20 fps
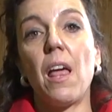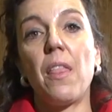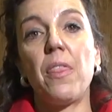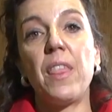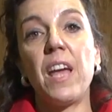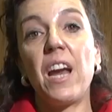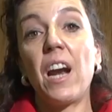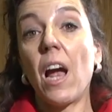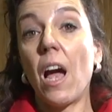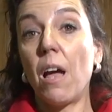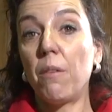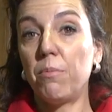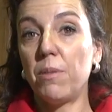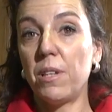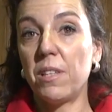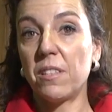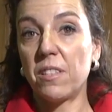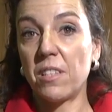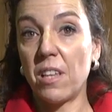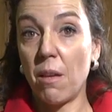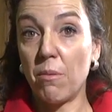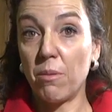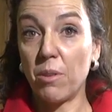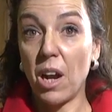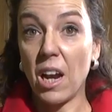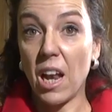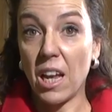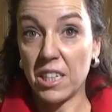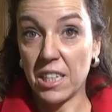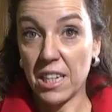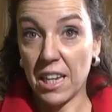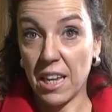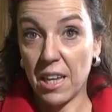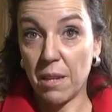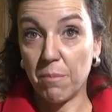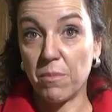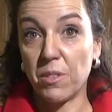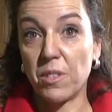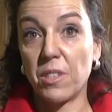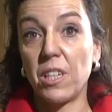There have been several
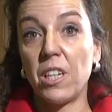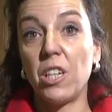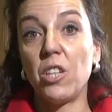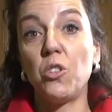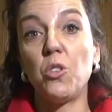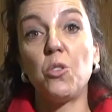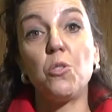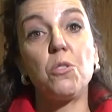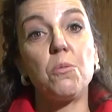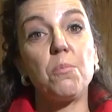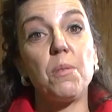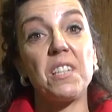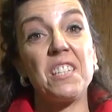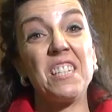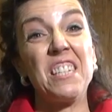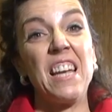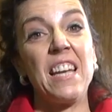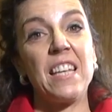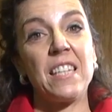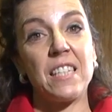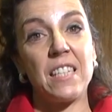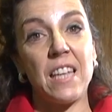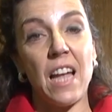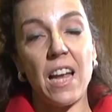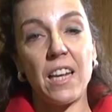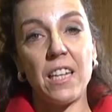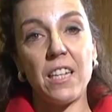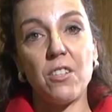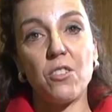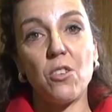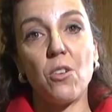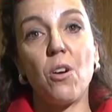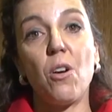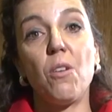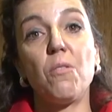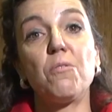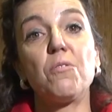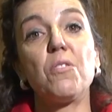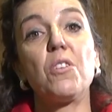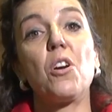attempts in European studies
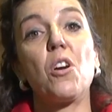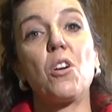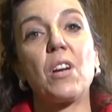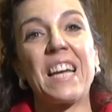of